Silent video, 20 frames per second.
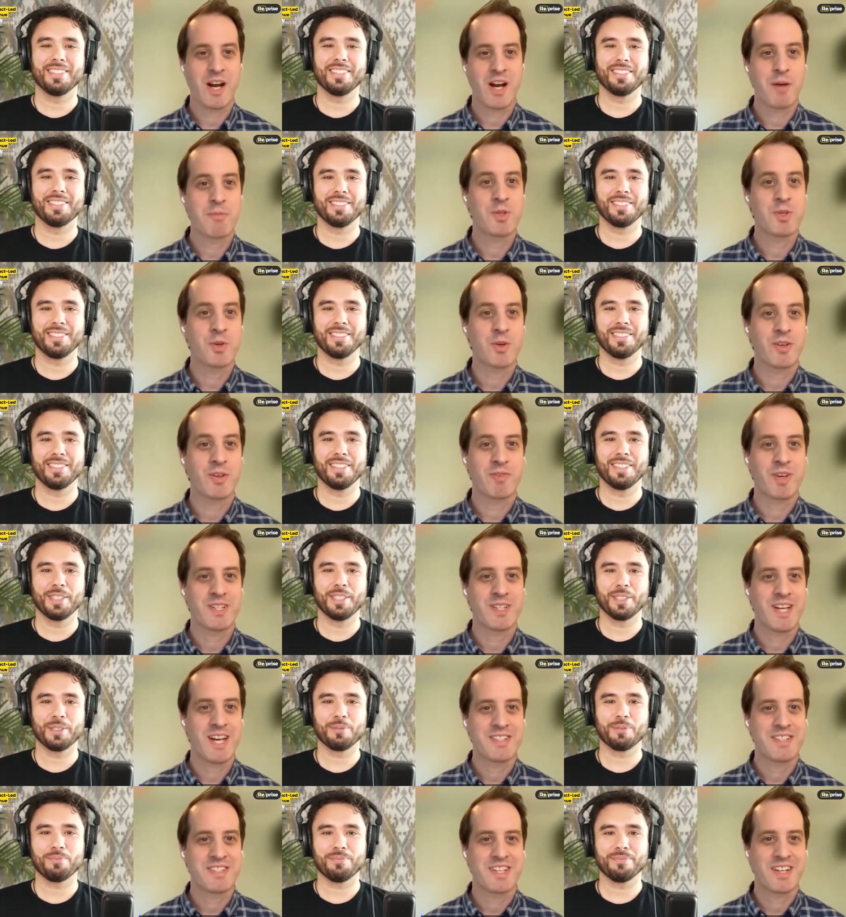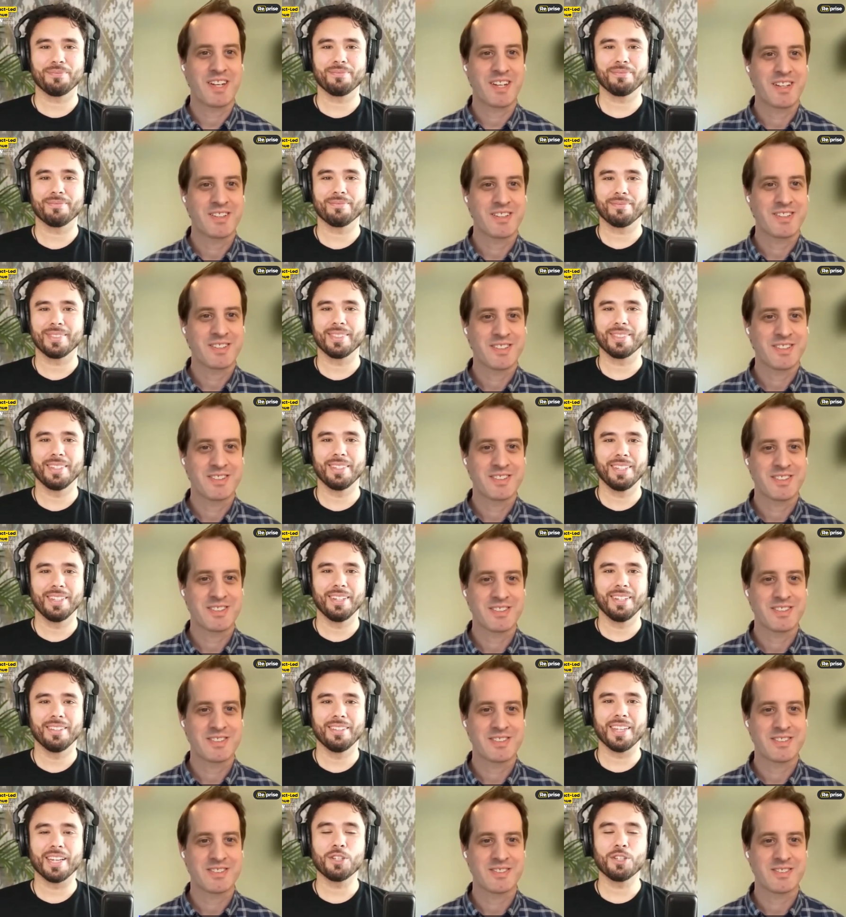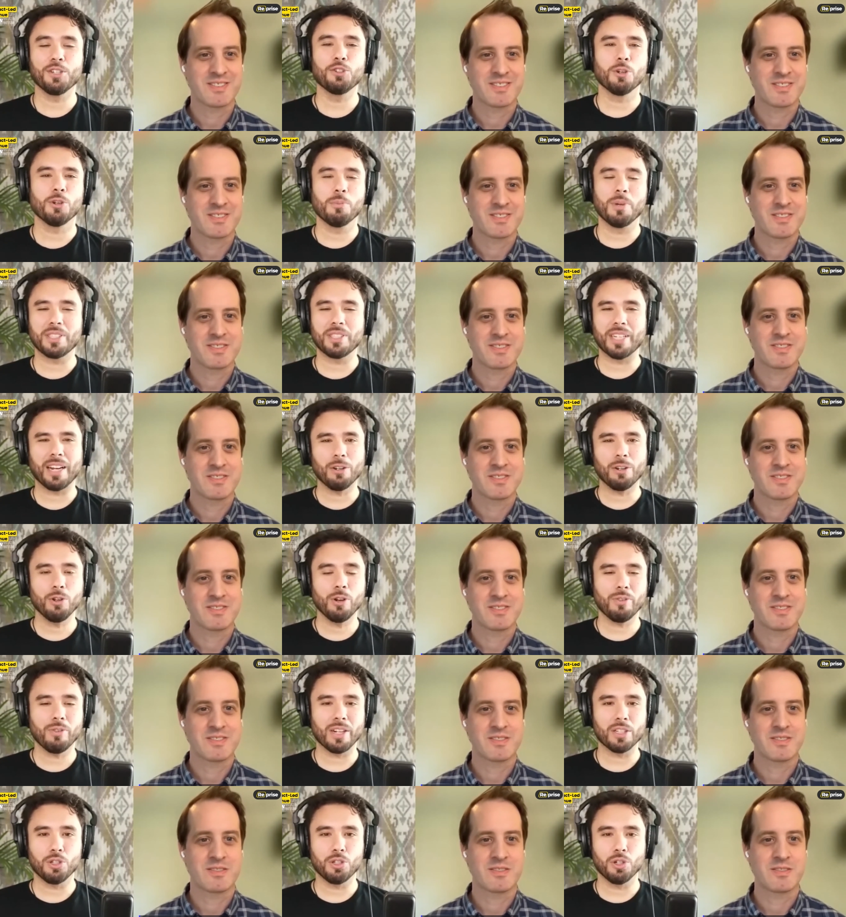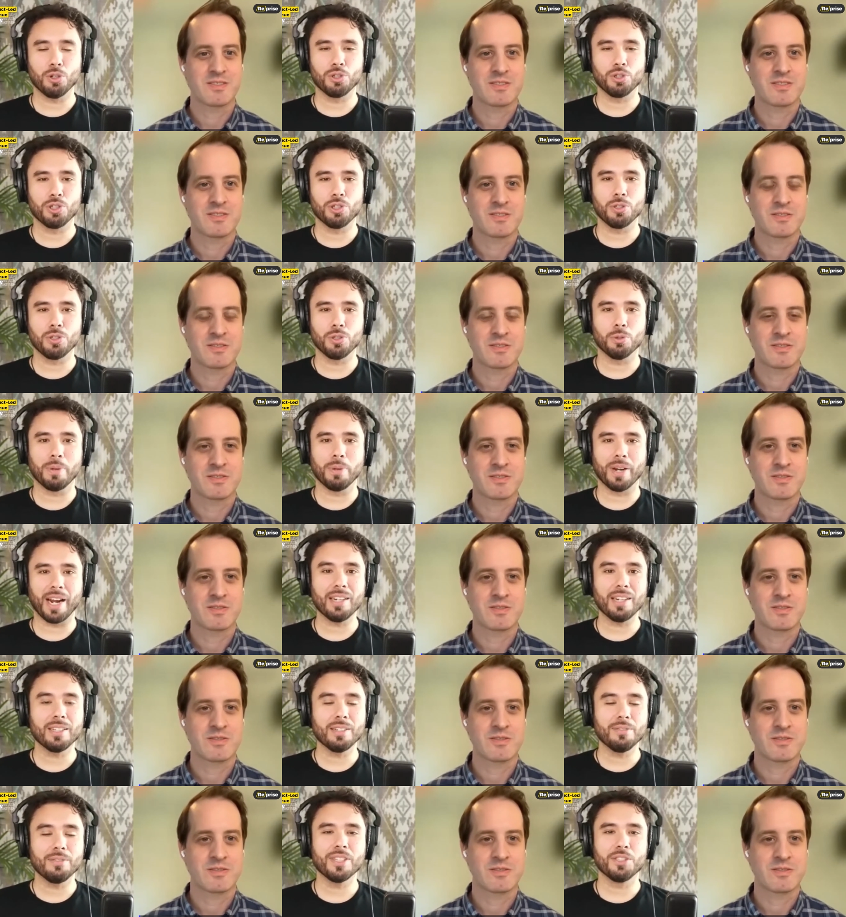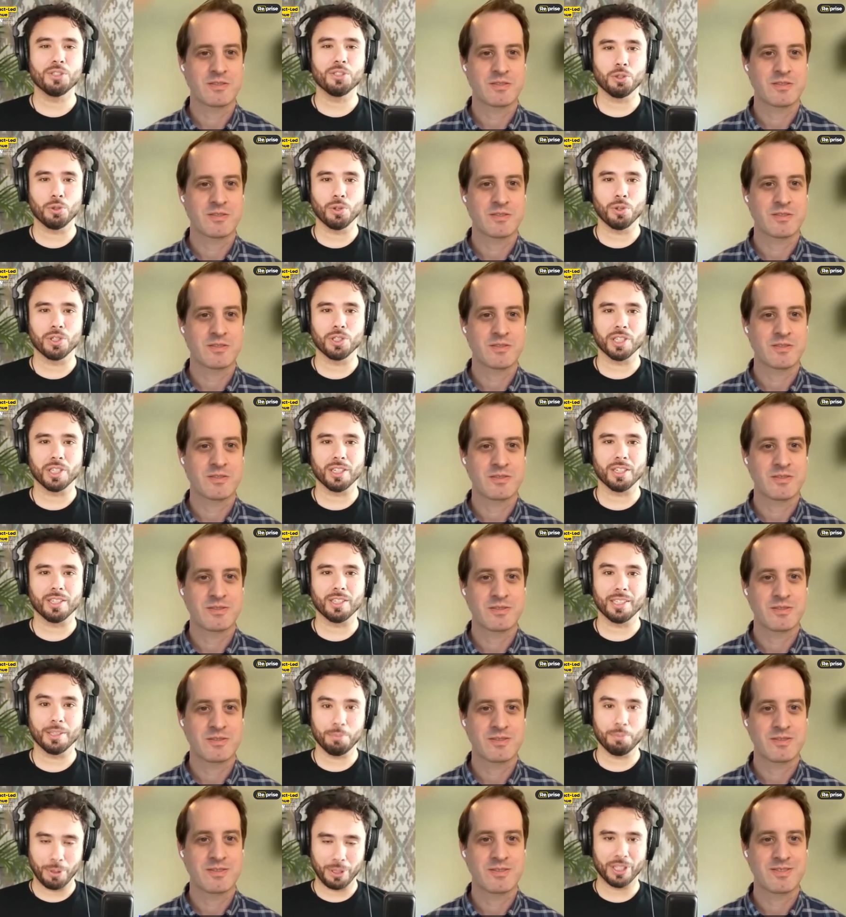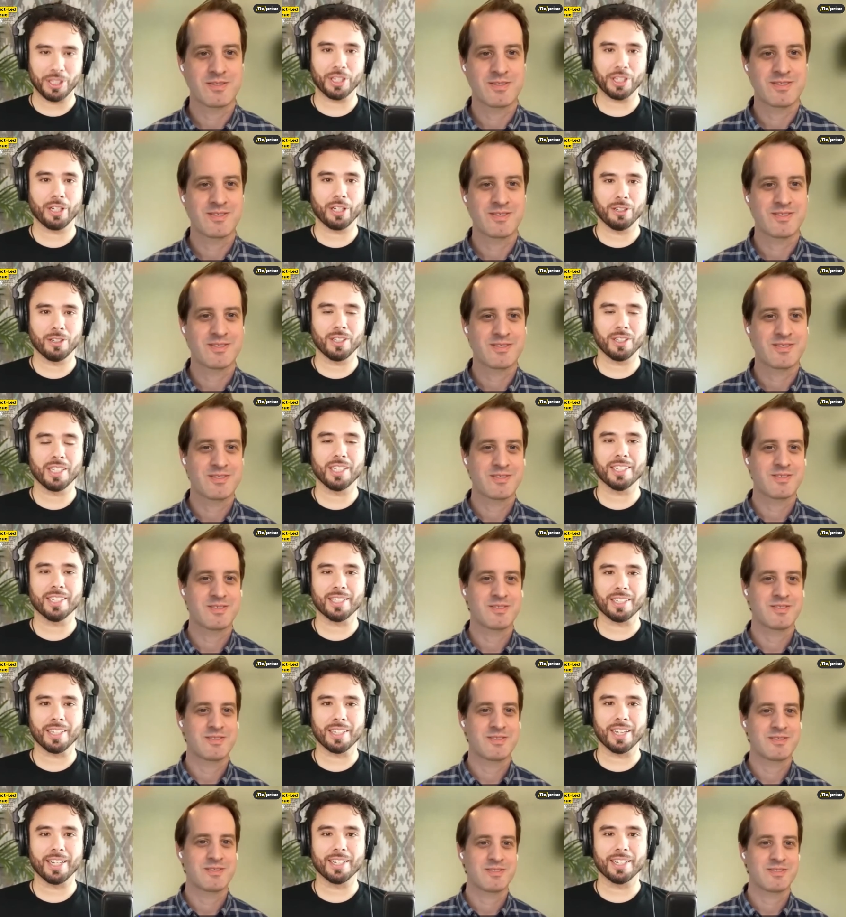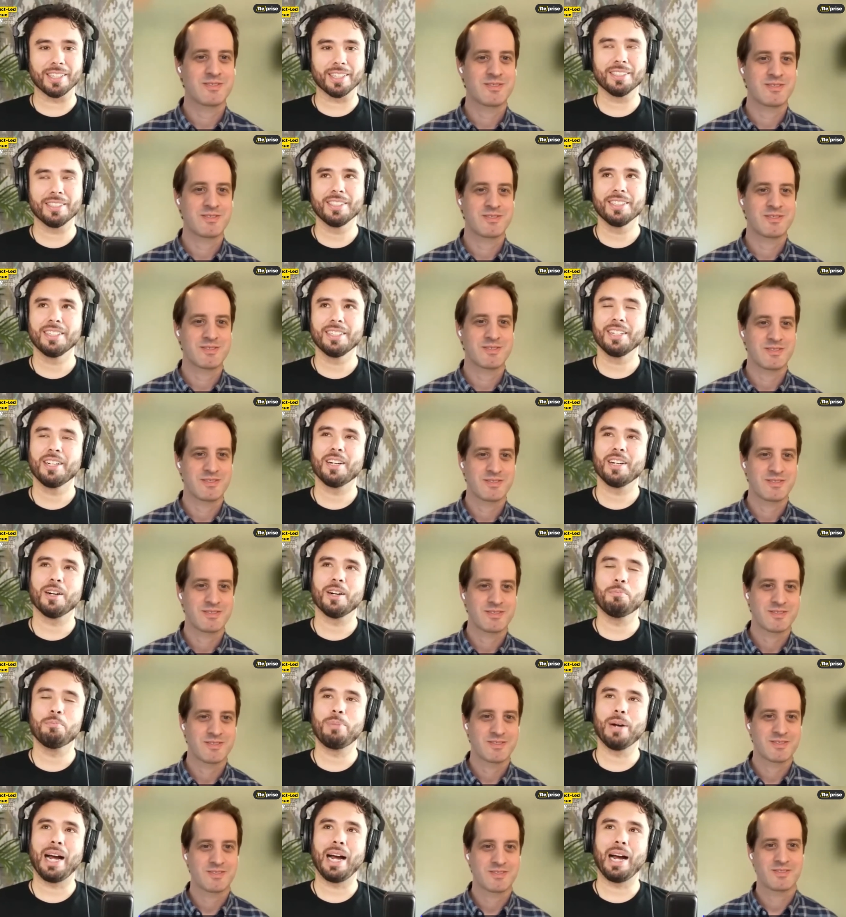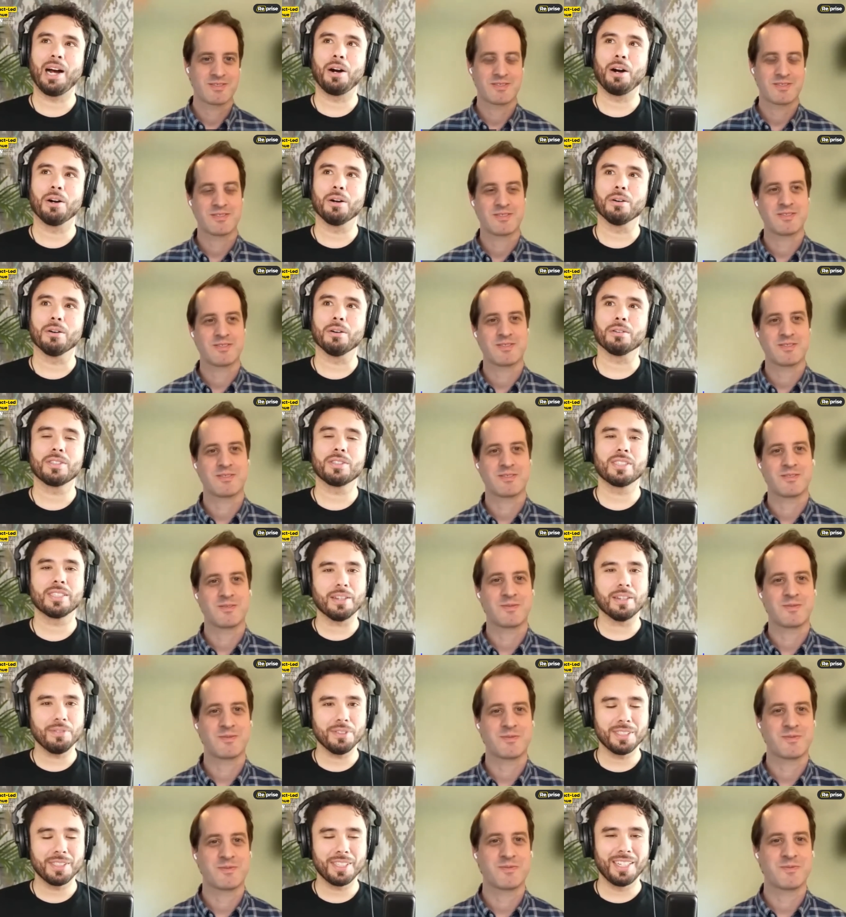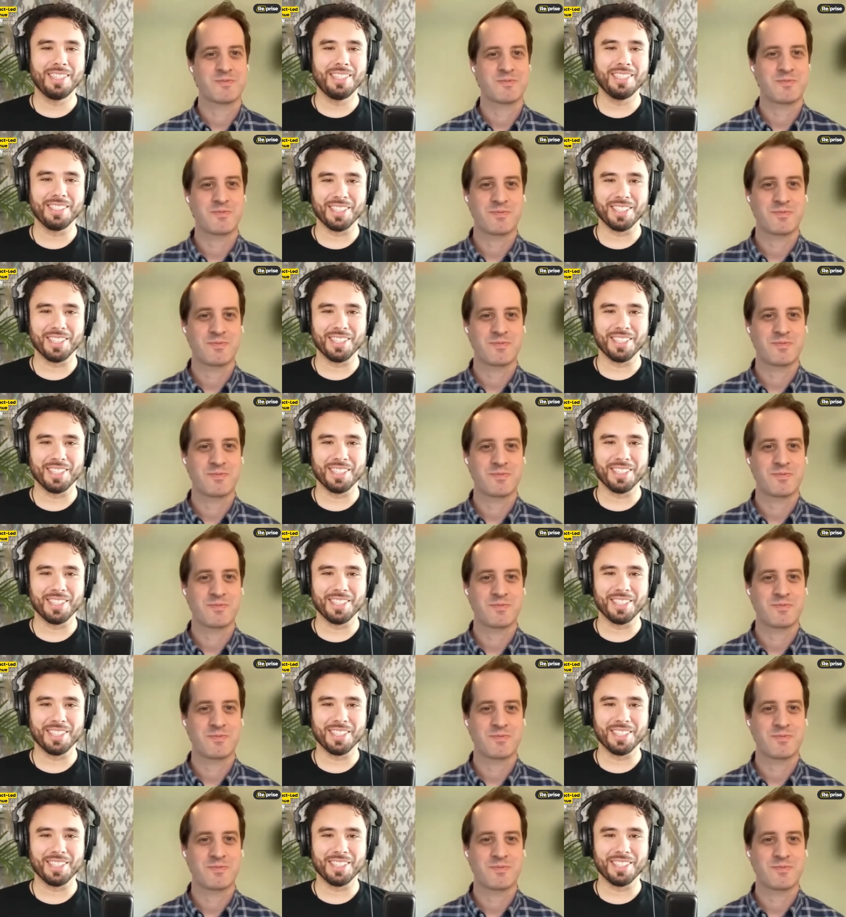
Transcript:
Speaker 1: here. I'm doing
Speaker 2: fantastic. Thank you so much. I don't know if I told you, but I lived in Georgia, particularly in Atlanta, about 17